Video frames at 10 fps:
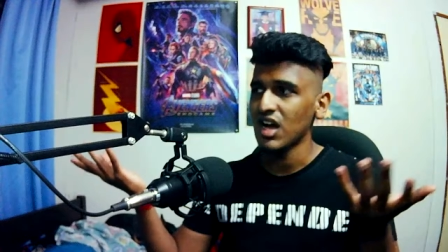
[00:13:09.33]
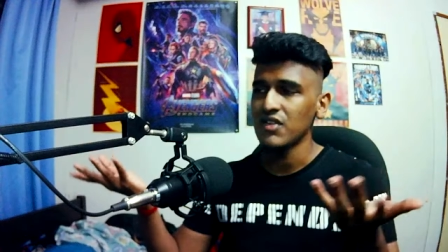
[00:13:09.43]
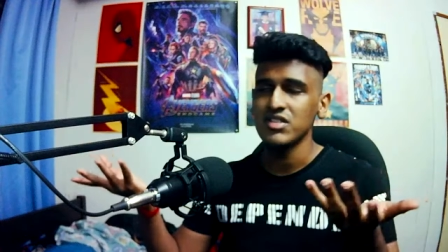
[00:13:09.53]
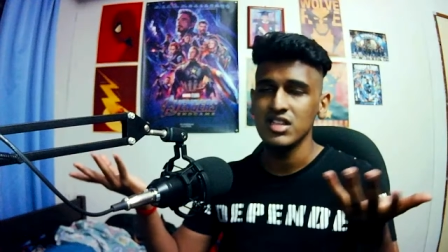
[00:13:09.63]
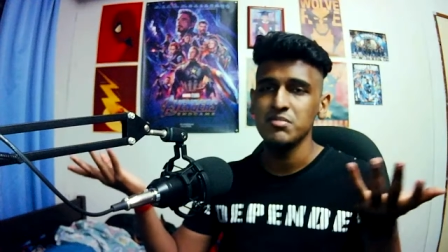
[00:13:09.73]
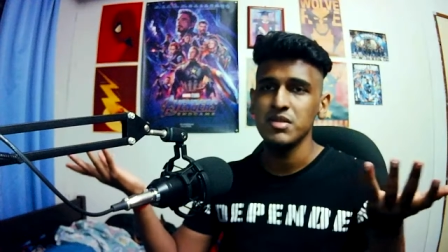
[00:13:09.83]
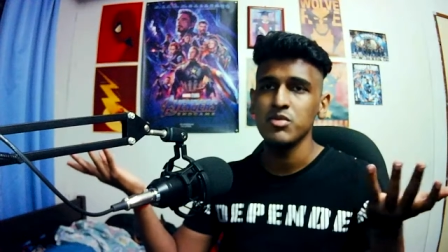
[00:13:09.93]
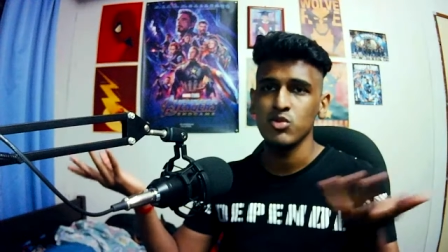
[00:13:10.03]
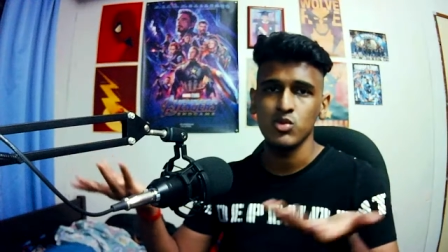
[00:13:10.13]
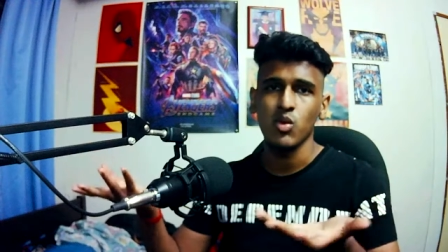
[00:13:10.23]
Obviously,
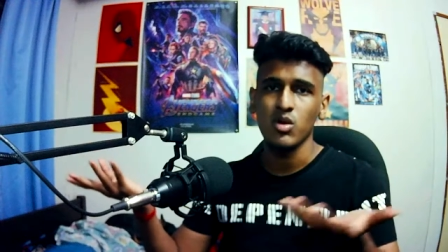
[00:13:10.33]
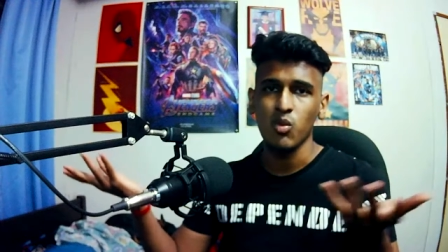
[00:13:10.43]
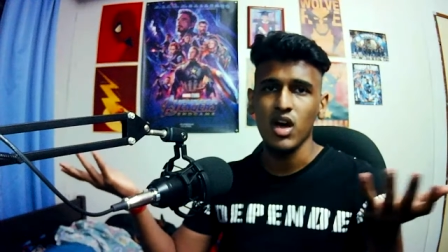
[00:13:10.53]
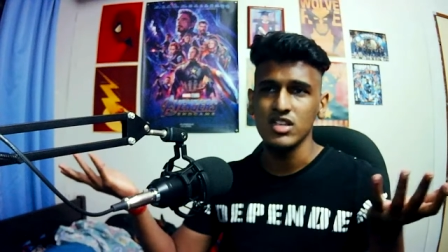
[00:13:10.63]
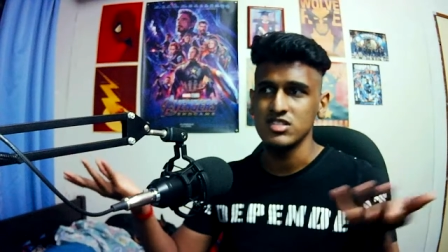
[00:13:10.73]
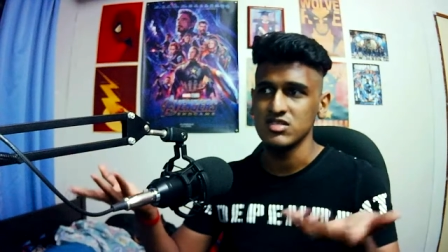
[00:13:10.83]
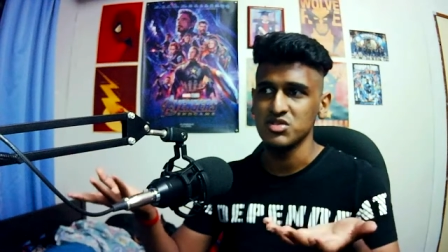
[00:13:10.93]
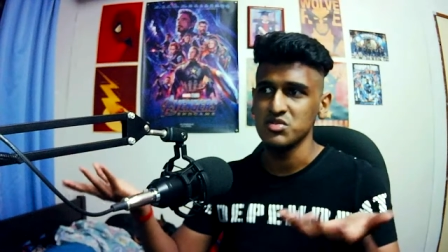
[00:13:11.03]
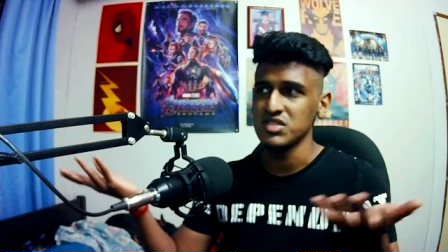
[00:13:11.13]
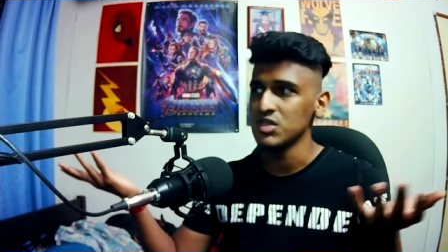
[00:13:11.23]
people would want to watch
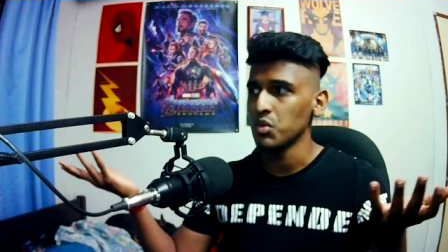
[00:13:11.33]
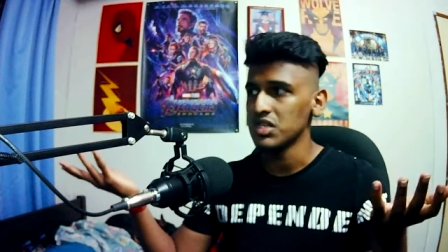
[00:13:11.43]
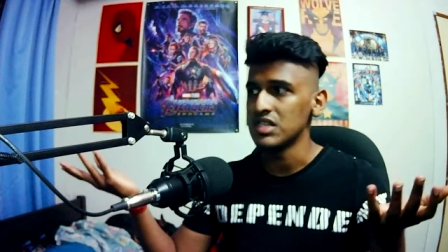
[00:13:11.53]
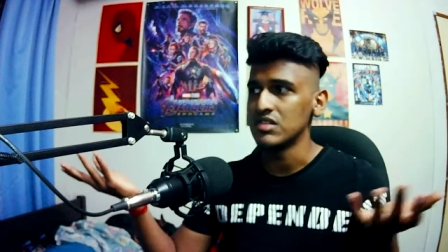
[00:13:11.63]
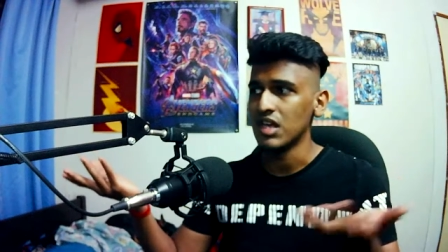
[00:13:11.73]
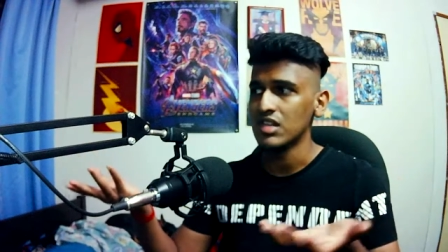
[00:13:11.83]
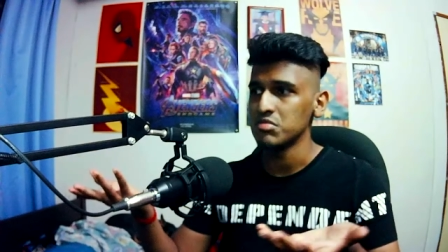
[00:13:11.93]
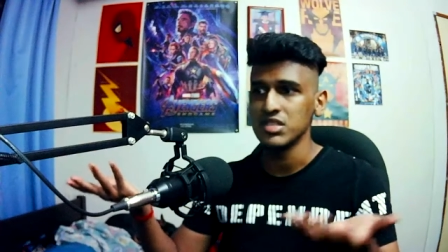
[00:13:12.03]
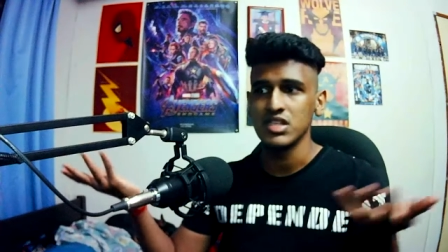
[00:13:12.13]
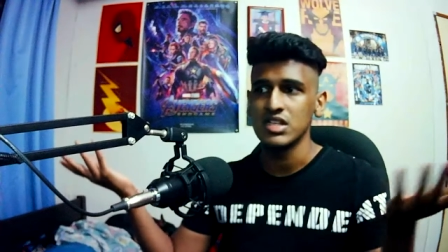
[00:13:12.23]
to see what he says,
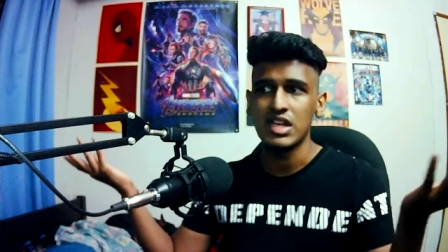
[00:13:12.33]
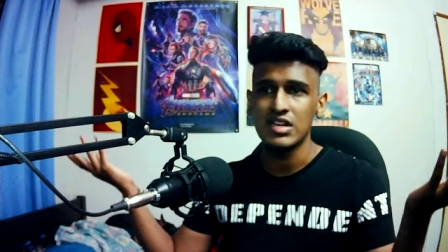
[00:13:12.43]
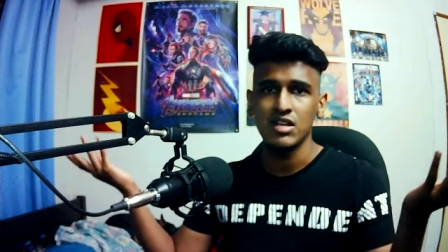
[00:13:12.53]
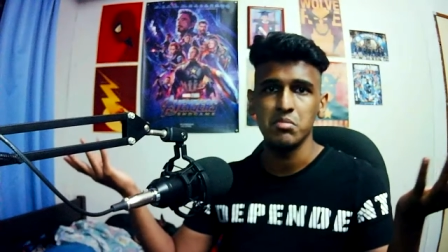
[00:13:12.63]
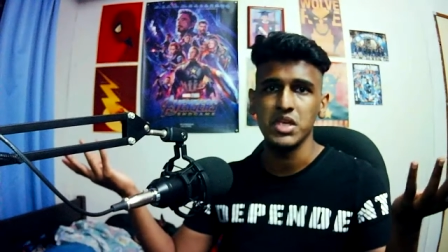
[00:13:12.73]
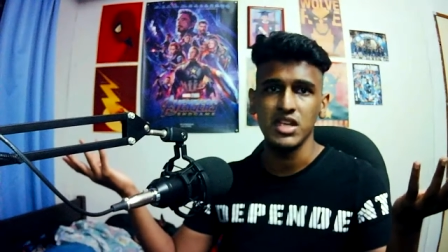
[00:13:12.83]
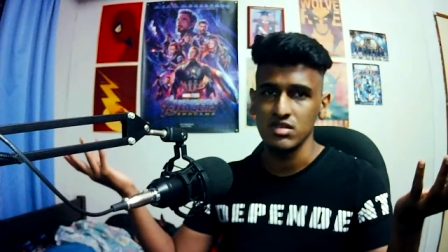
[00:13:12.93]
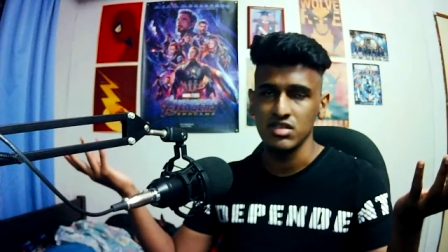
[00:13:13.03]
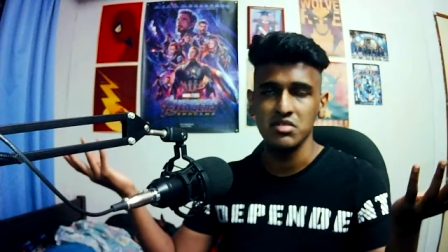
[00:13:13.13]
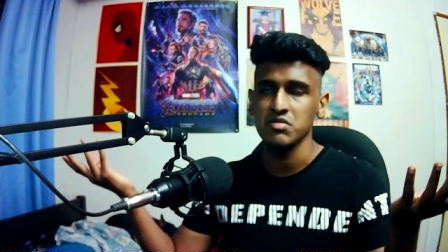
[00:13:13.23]
but then it ended up being
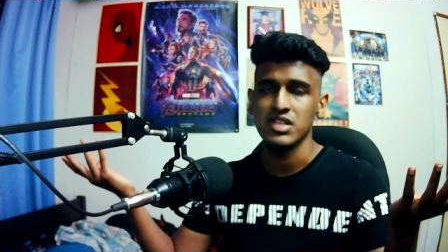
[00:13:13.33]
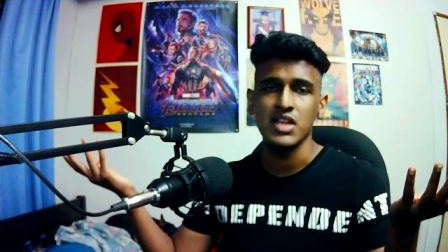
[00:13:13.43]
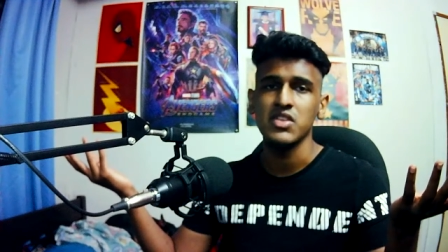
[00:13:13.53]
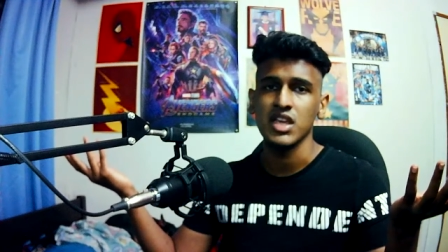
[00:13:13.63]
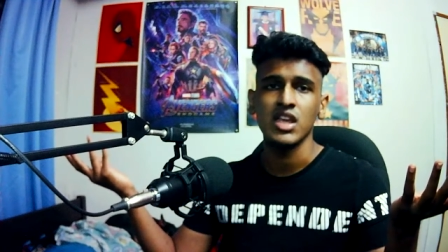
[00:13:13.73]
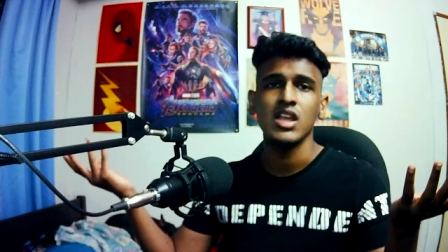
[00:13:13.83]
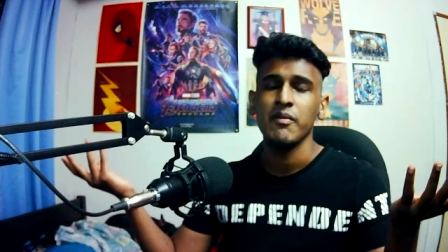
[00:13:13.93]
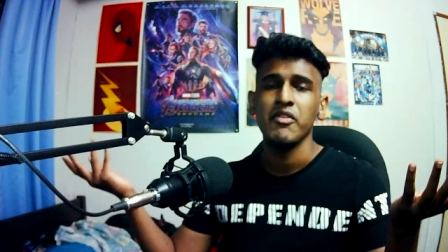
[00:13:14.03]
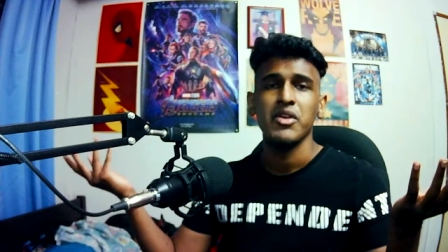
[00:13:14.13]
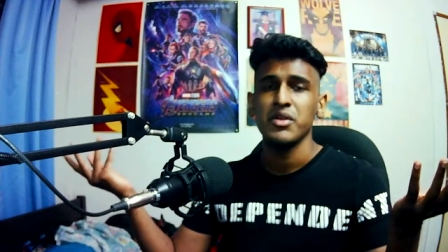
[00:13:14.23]
literally nothing.
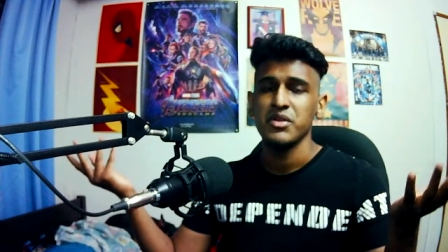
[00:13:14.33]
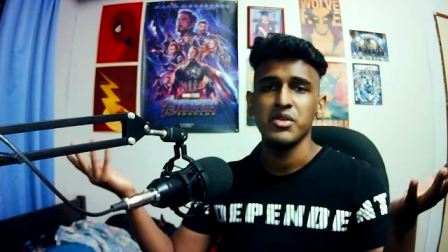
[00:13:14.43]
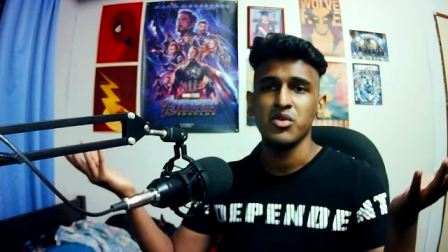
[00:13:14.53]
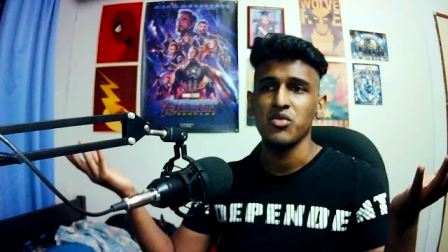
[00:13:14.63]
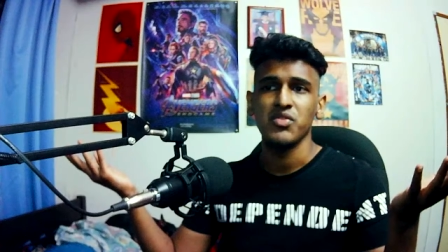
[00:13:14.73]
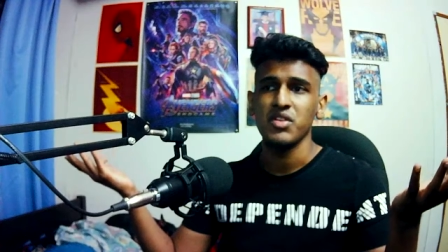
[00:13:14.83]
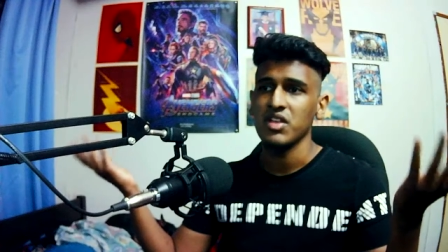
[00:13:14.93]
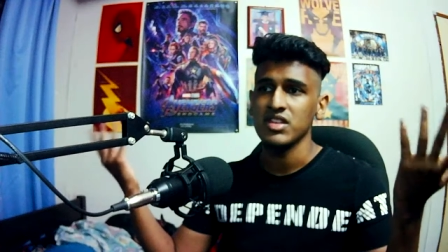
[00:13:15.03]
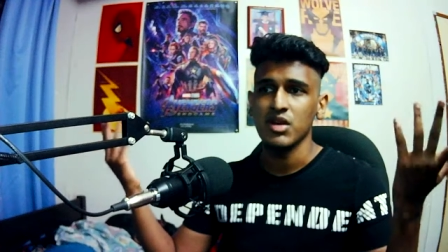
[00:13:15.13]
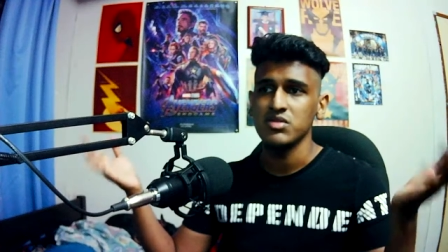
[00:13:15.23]
So feel
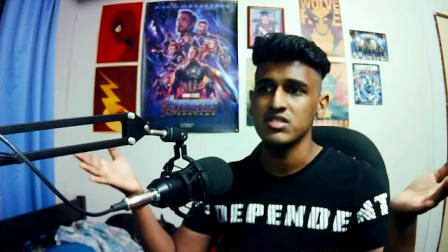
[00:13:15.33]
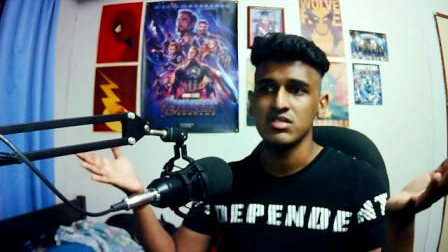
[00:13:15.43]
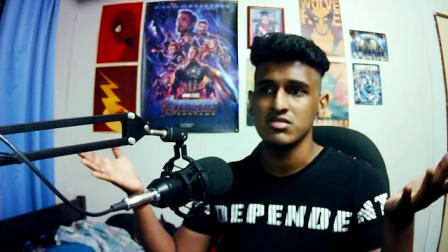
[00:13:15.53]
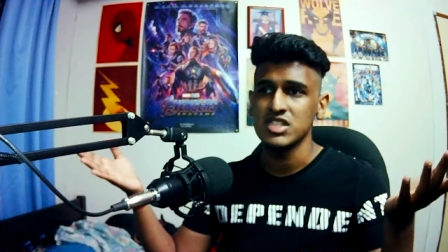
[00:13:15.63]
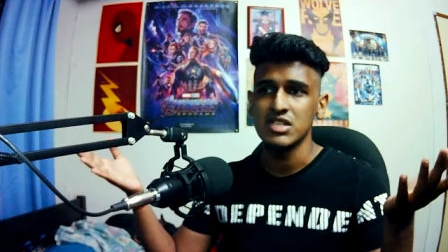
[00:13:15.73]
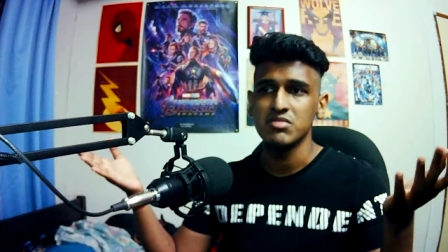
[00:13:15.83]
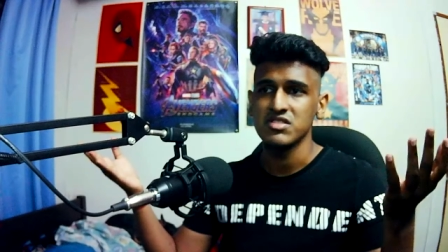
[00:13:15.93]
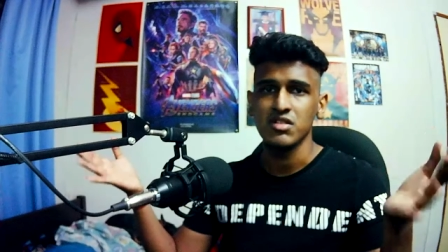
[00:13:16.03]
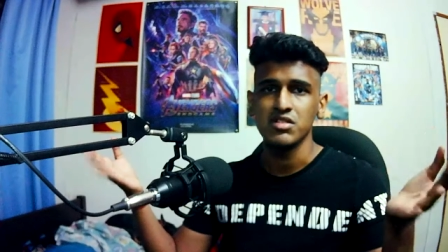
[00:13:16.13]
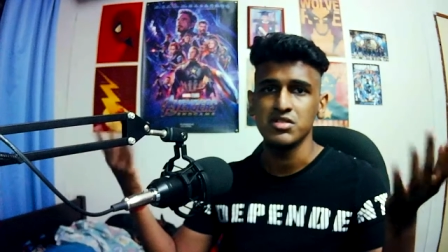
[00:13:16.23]
like that was just a cheap
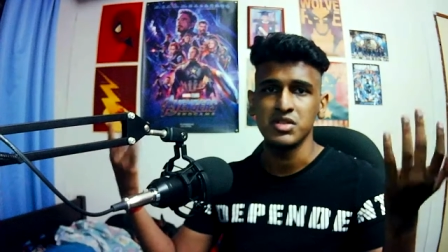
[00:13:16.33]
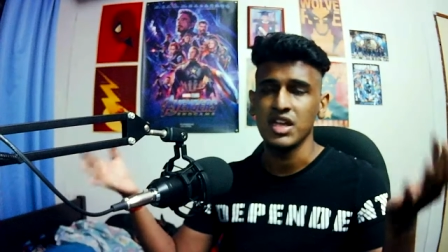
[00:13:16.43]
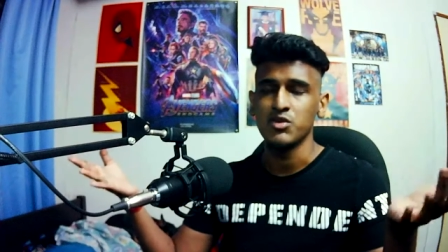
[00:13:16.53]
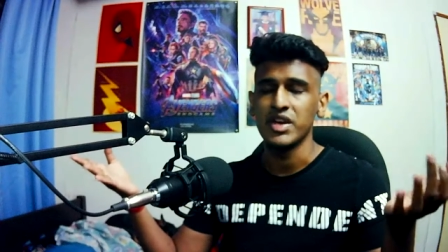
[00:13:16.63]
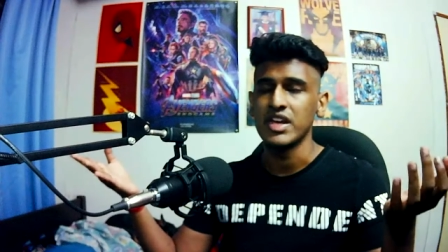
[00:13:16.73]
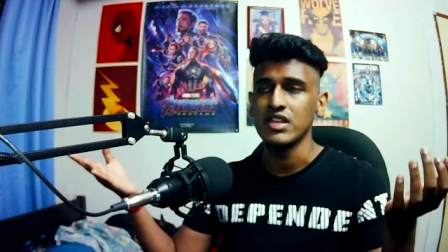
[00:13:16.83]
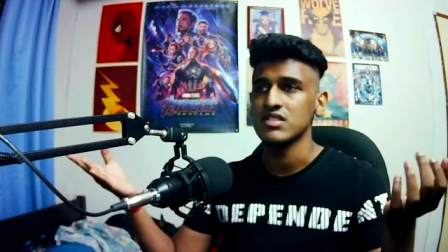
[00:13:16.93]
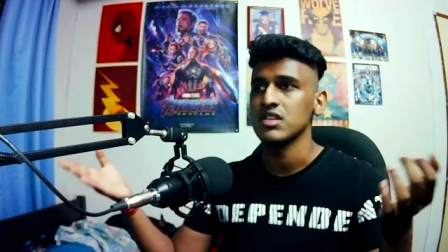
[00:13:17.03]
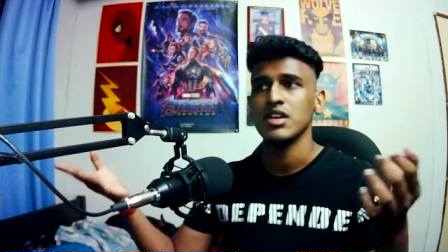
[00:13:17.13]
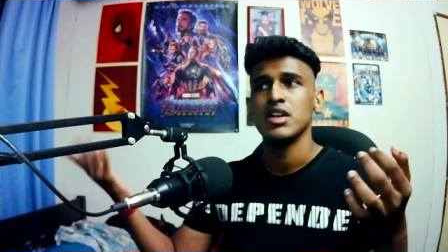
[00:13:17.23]
stunt to get
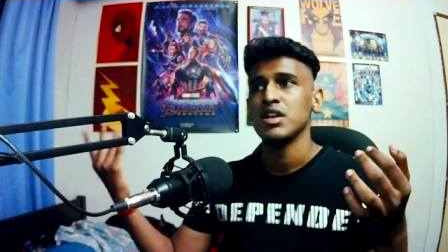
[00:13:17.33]
ratings.